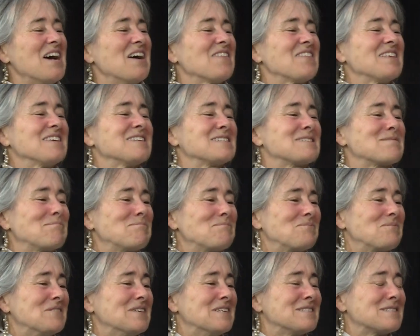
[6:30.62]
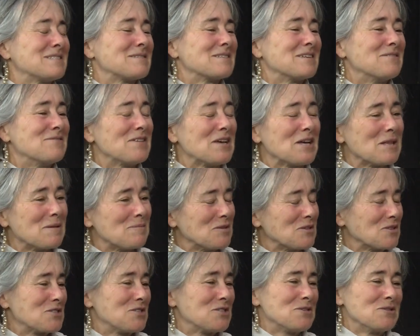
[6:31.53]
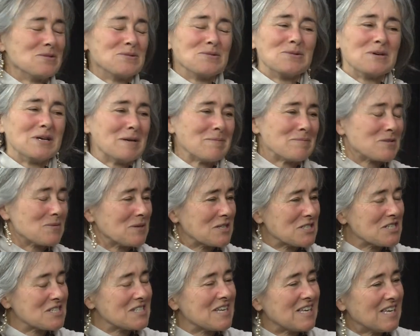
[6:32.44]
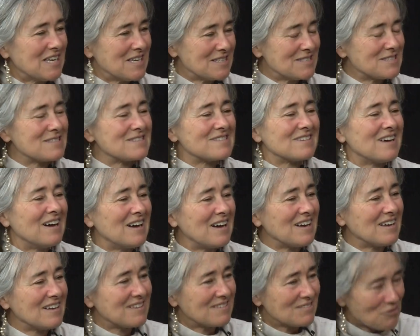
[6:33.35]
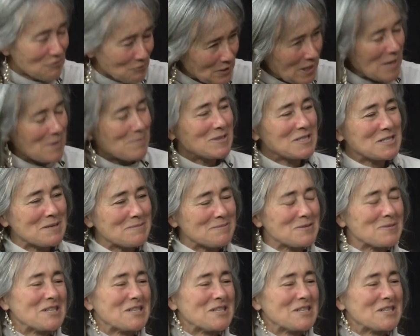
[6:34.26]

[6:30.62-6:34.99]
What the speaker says: this is available to Ipswich kids through Campus Ipswich.